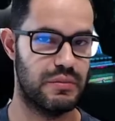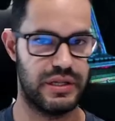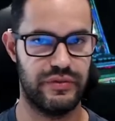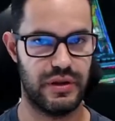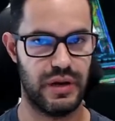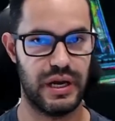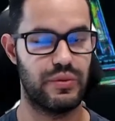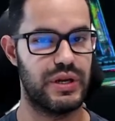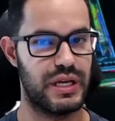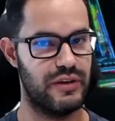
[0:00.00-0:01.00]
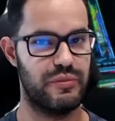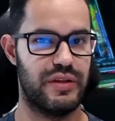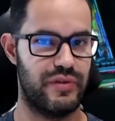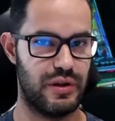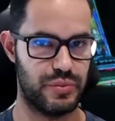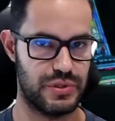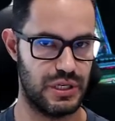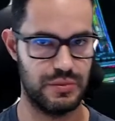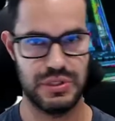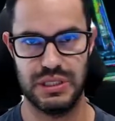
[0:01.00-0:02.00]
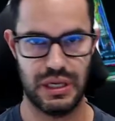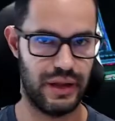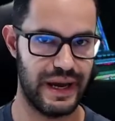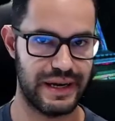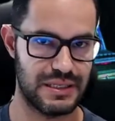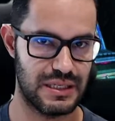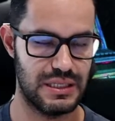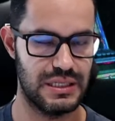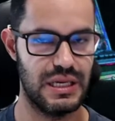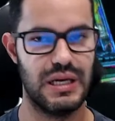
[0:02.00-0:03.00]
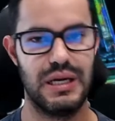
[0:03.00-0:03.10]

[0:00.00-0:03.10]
I don't want to give my developers kubectl access.